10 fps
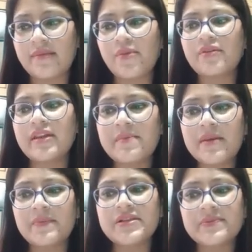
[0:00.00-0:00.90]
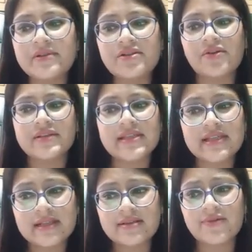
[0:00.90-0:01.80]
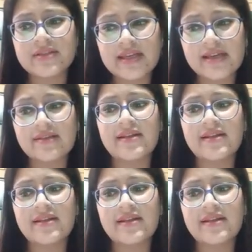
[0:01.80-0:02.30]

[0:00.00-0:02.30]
Among them, the principal toxicants